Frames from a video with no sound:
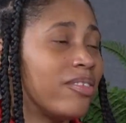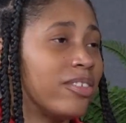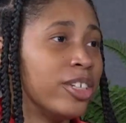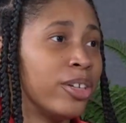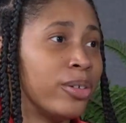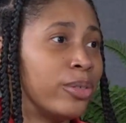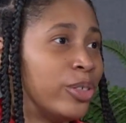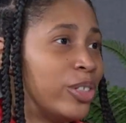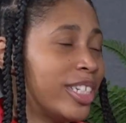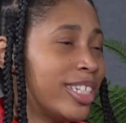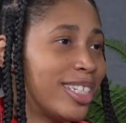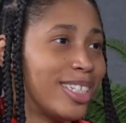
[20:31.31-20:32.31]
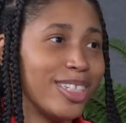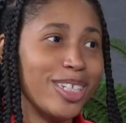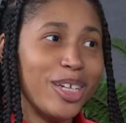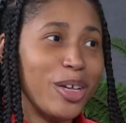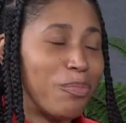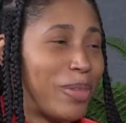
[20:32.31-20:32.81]
You know, you just
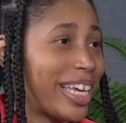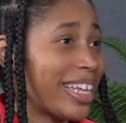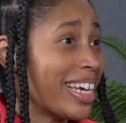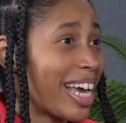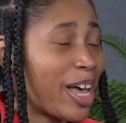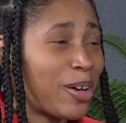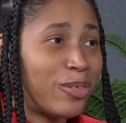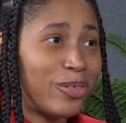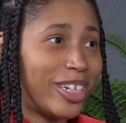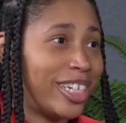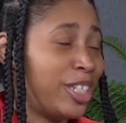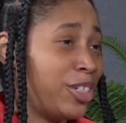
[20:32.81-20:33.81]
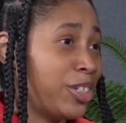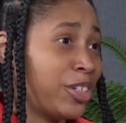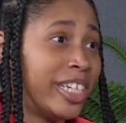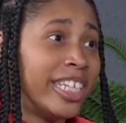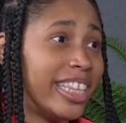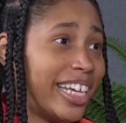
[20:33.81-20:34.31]
make an account and you're
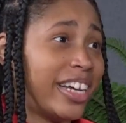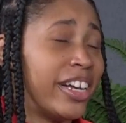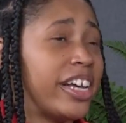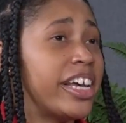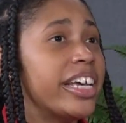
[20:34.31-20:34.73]
in there.